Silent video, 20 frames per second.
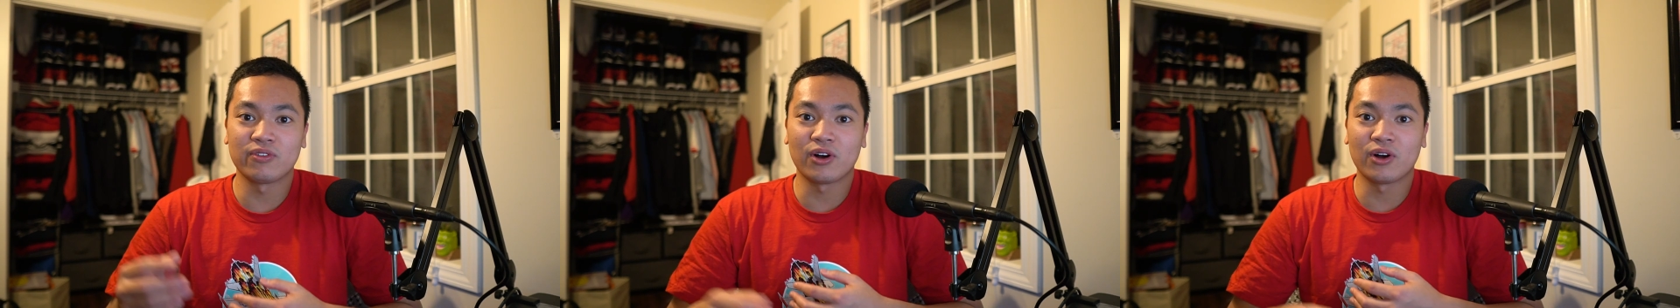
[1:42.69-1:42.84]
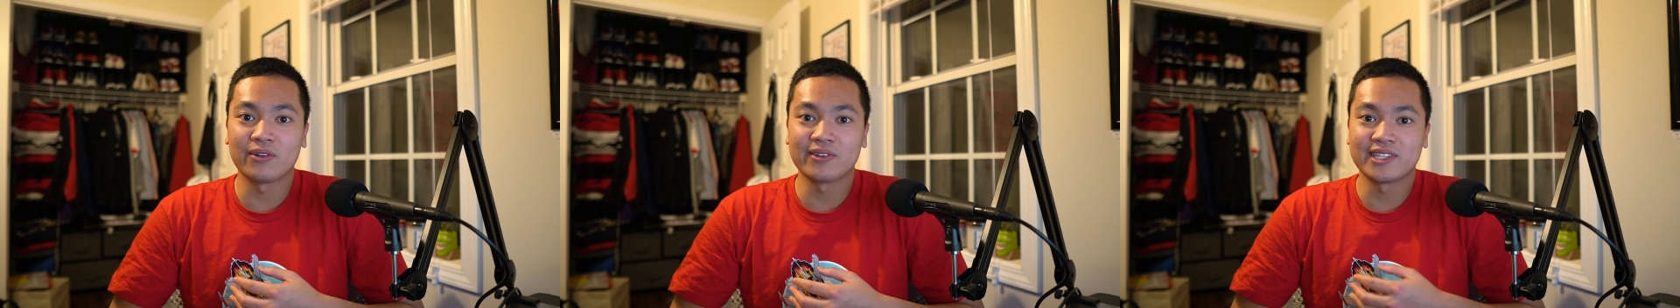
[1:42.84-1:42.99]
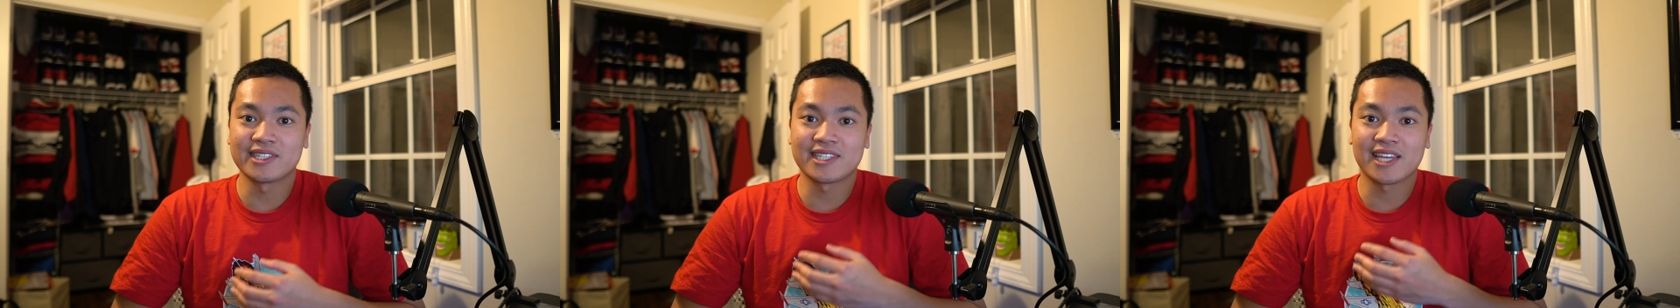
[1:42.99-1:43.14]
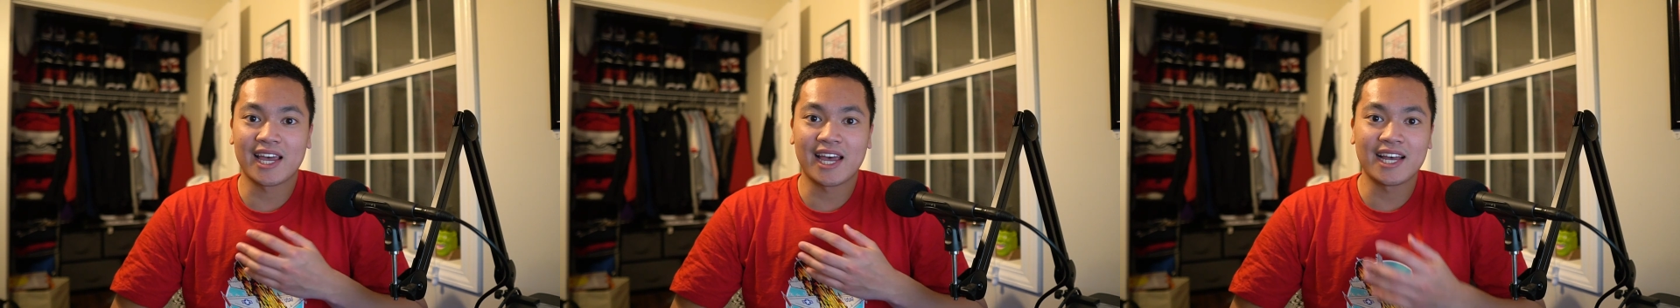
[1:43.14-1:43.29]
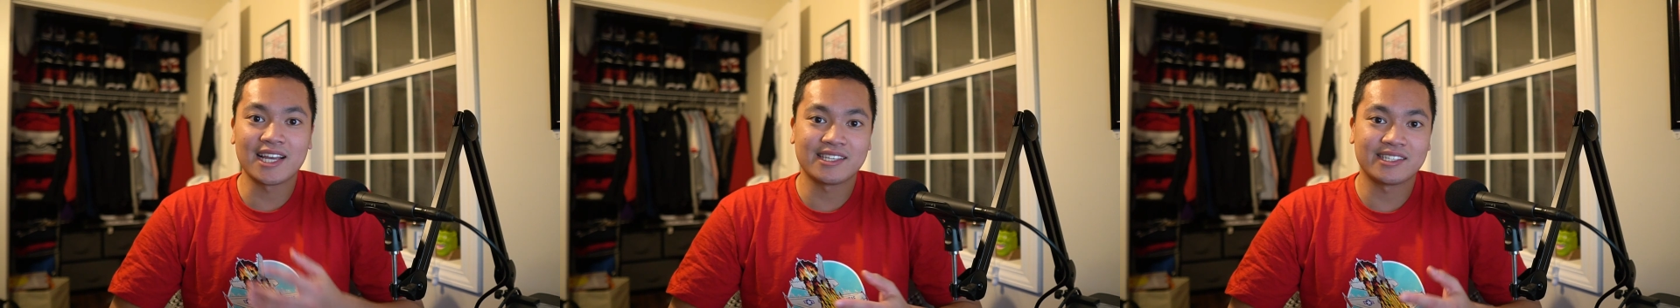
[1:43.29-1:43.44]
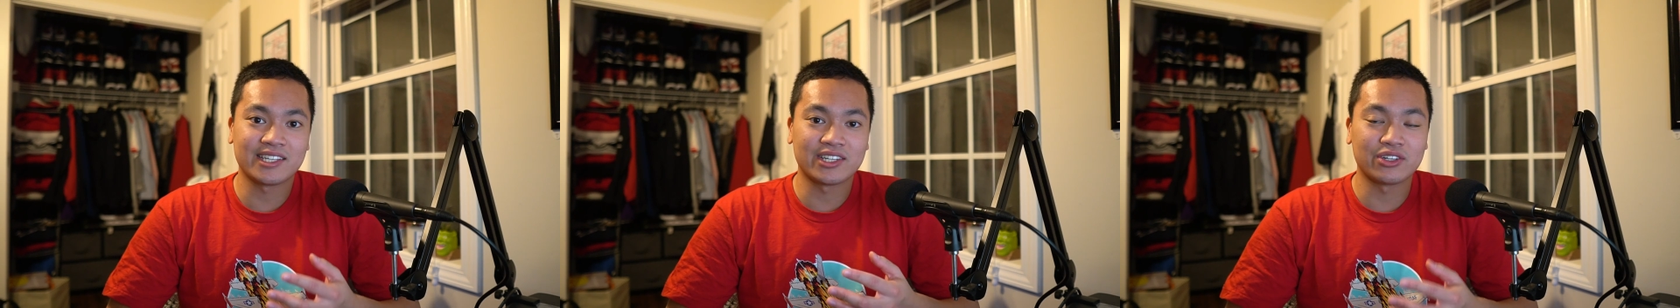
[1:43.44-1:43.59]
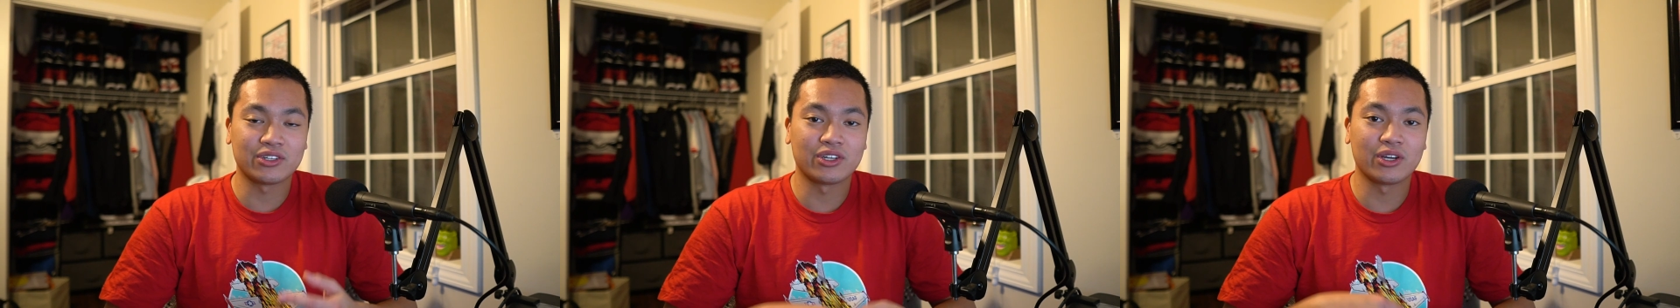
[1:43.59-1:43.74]
all the tasks
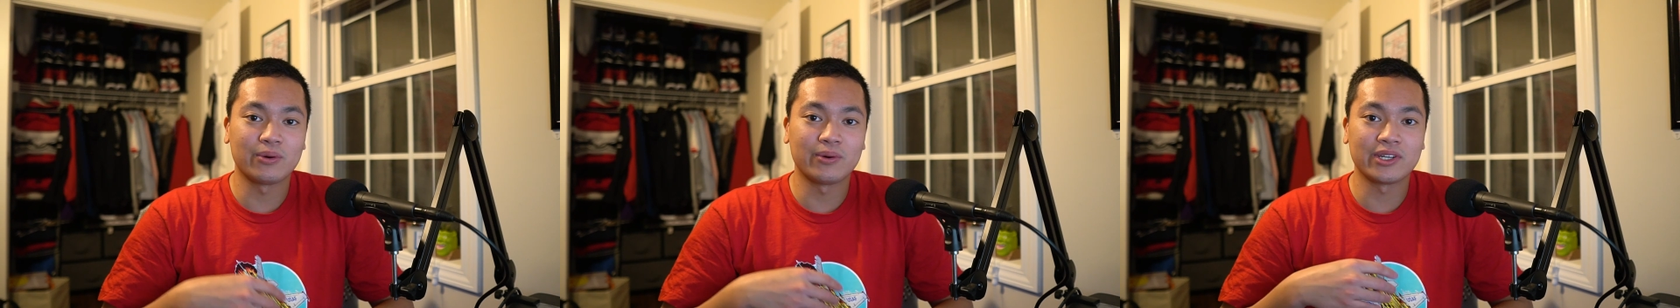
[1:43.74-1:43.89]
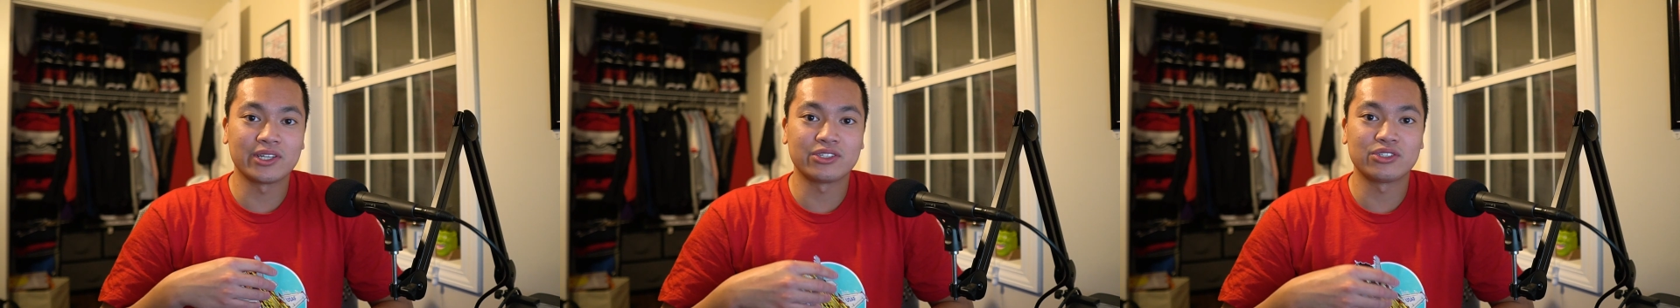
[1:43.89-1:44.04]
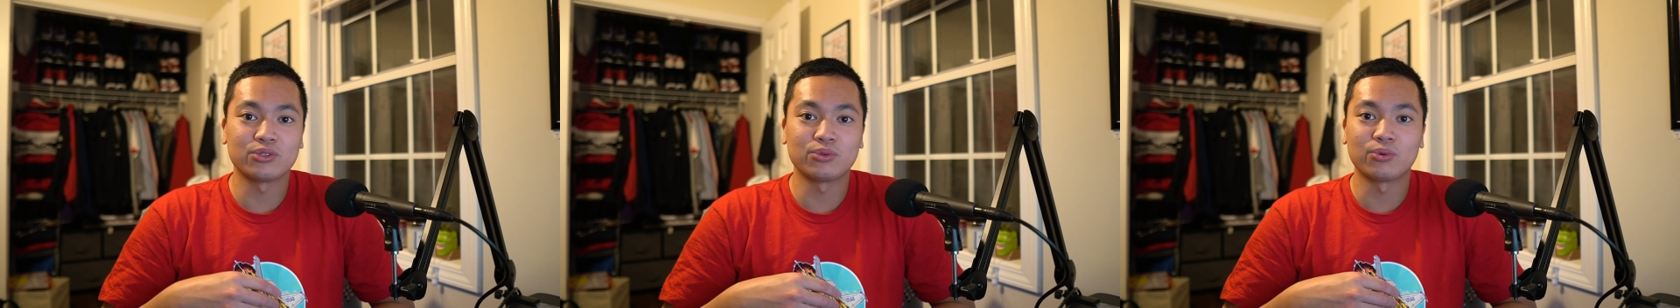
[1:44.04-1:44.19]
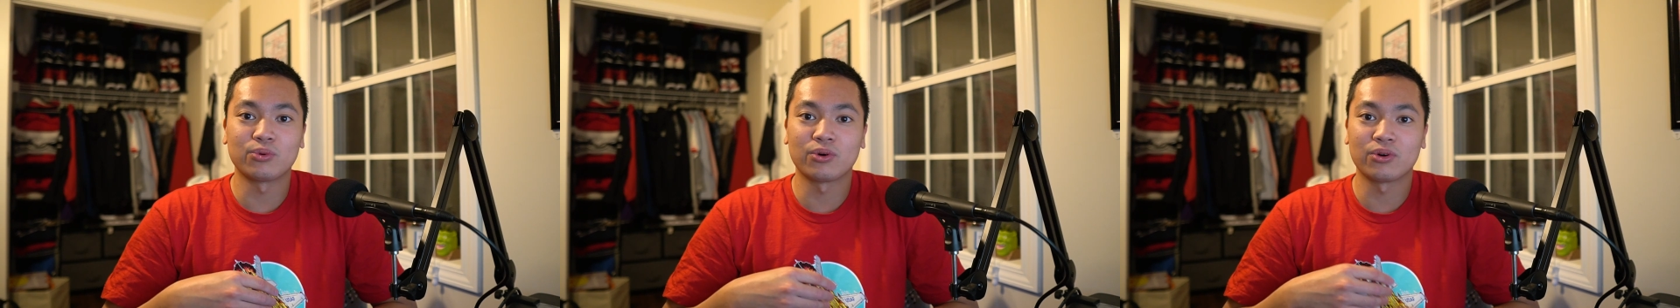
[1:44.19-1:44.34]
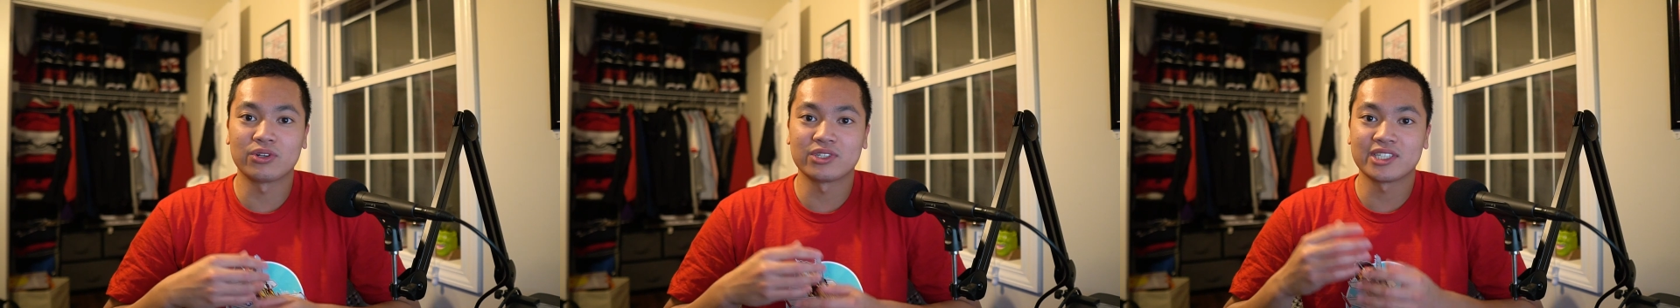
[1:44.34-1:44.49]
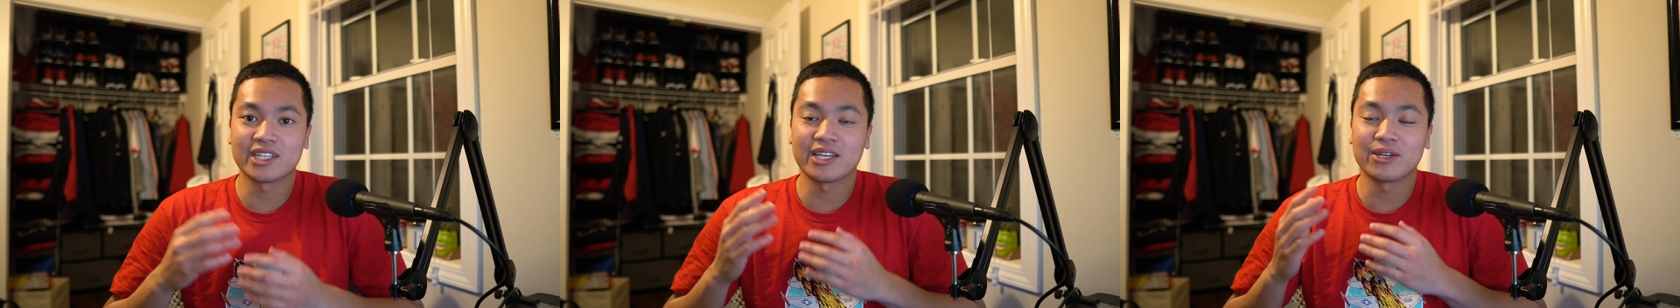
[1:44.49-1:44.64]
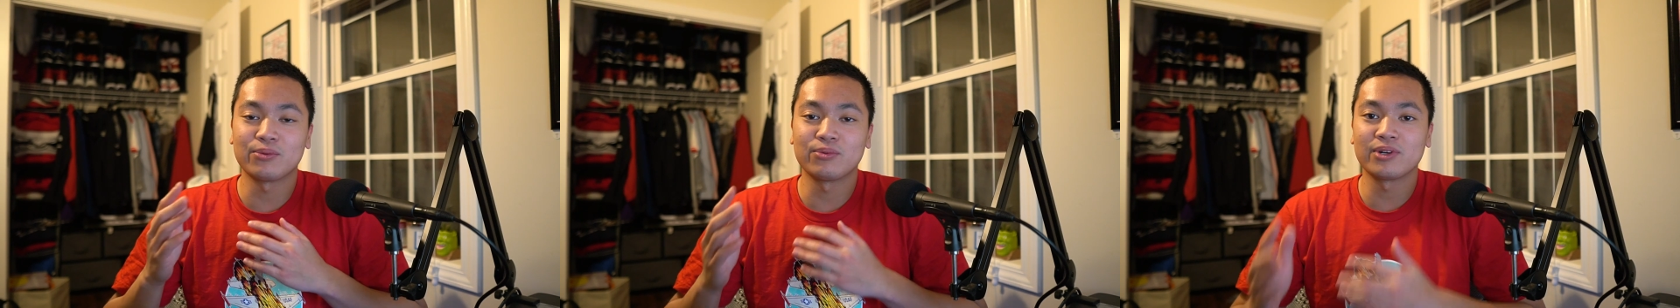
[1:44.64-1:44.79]
that are going towards
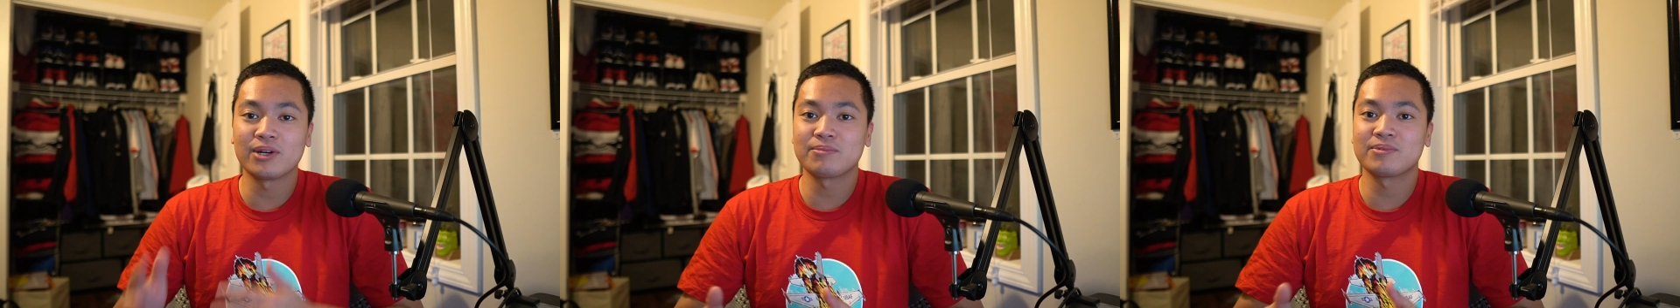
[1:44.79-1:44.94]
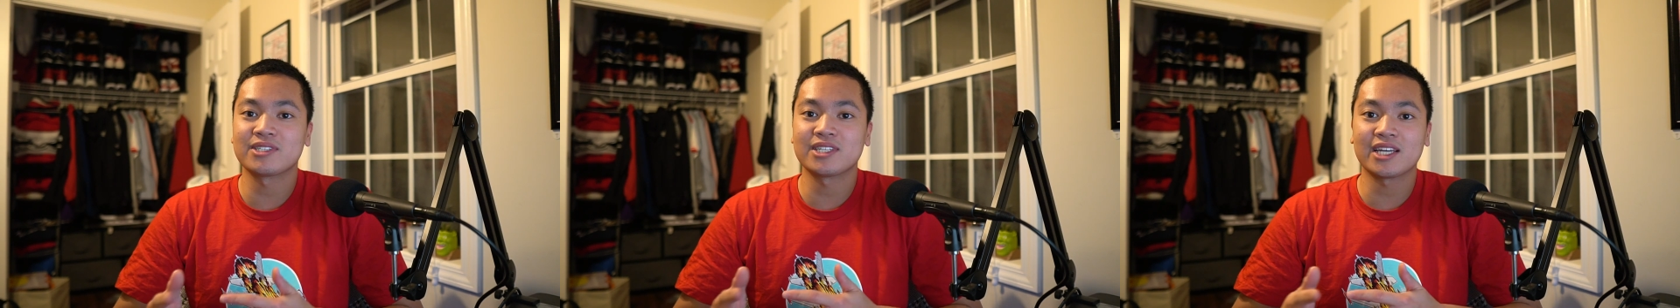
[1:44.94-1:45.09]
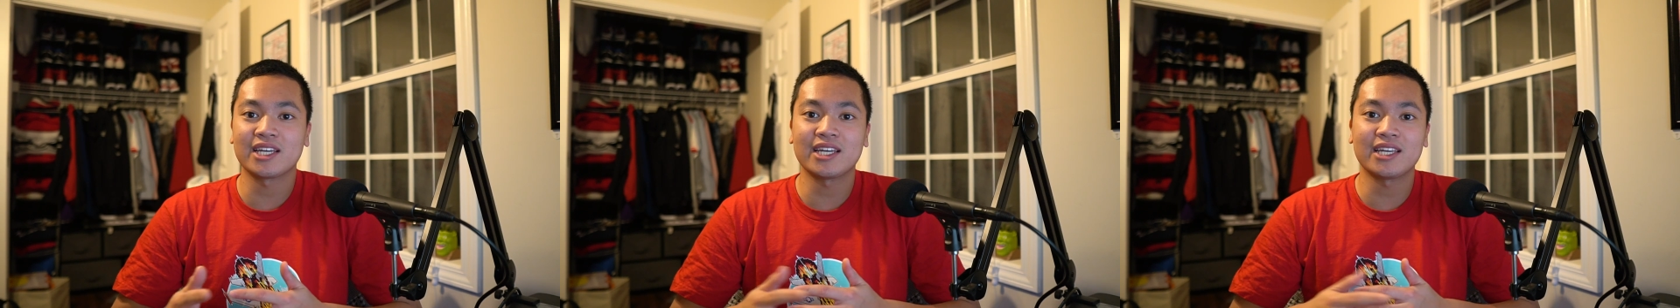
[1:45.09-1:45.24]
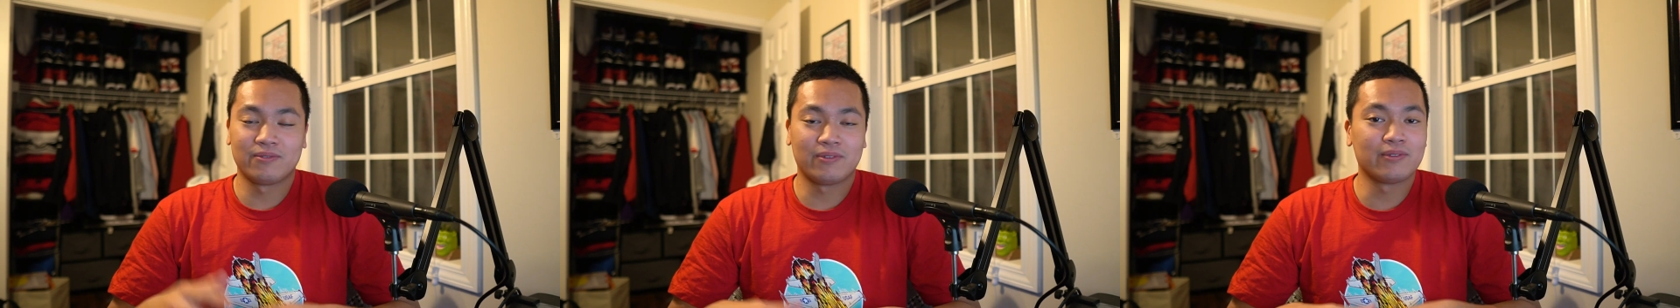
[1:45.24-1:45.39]
a website.